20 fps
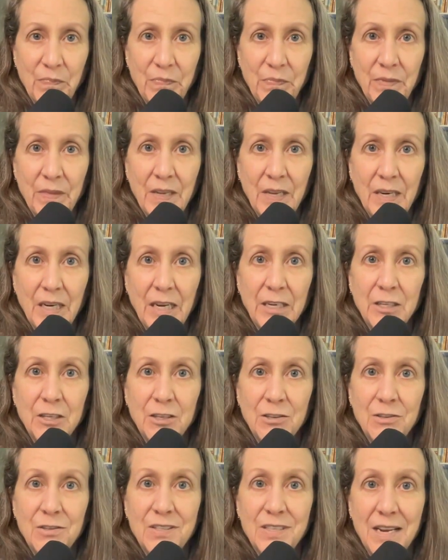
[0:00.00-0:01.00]
that I
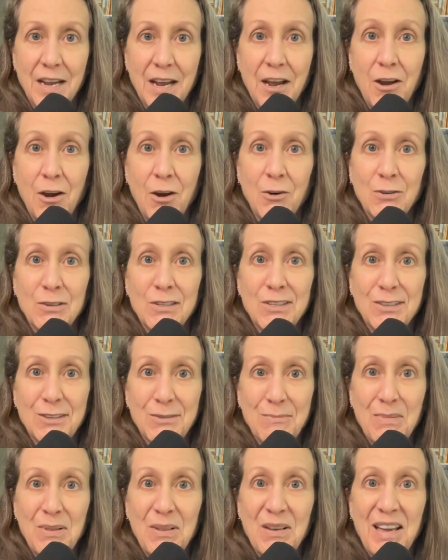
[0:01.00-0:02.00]
use now
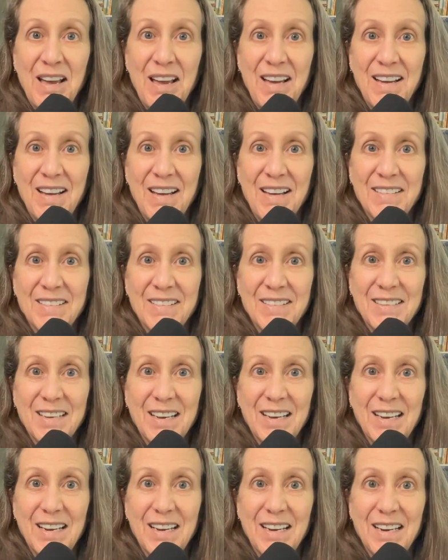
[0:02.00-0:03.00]
simply as
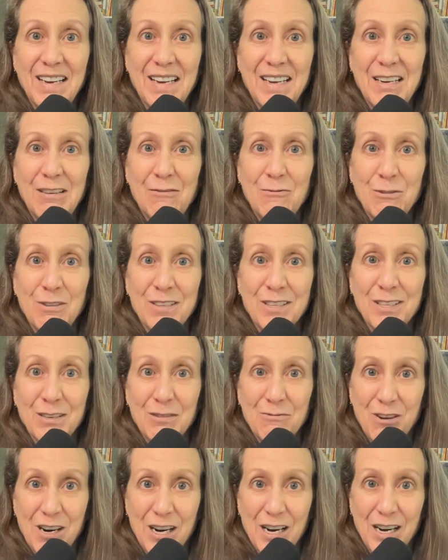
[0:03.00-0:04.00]
a once in
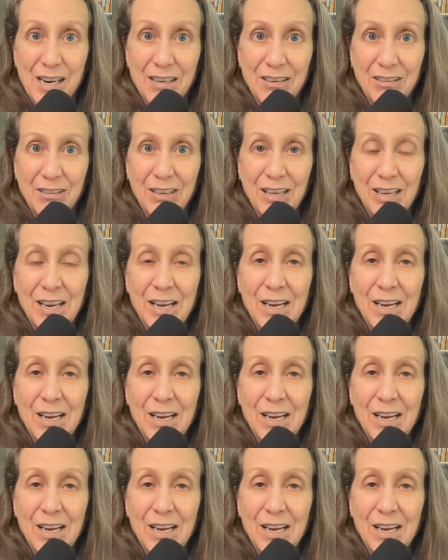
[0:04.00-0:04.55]
a while.